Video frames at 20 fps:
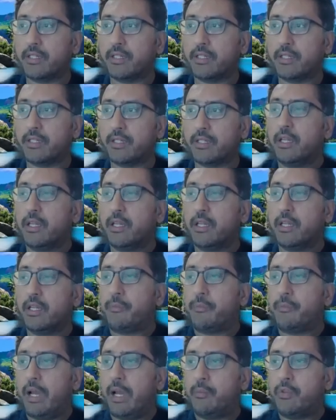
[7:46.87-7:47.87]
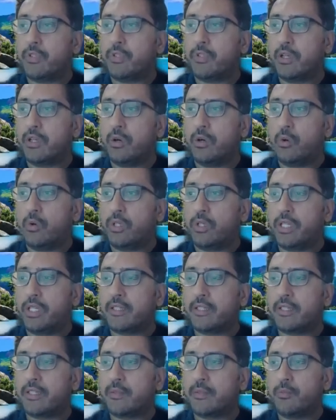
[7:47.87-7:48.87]
I'm using
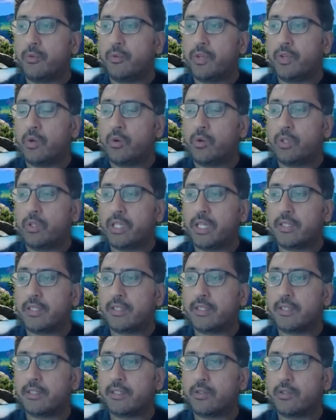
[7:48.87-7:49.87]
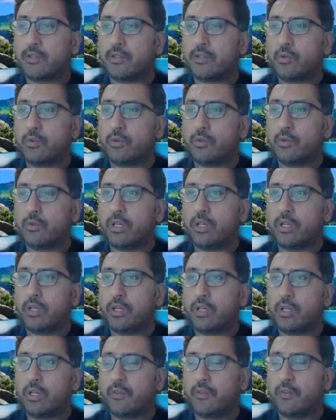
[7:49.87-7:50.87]
moving old cases to a data
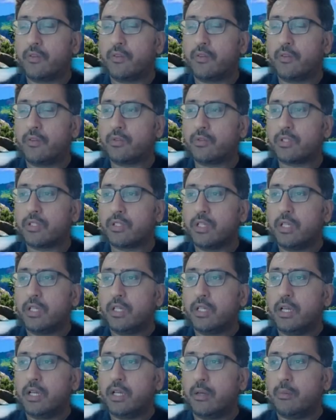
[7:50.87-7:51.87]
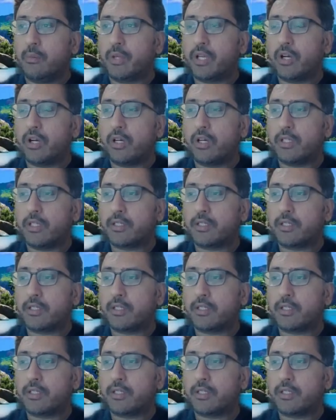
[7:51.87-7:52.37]
warehouse because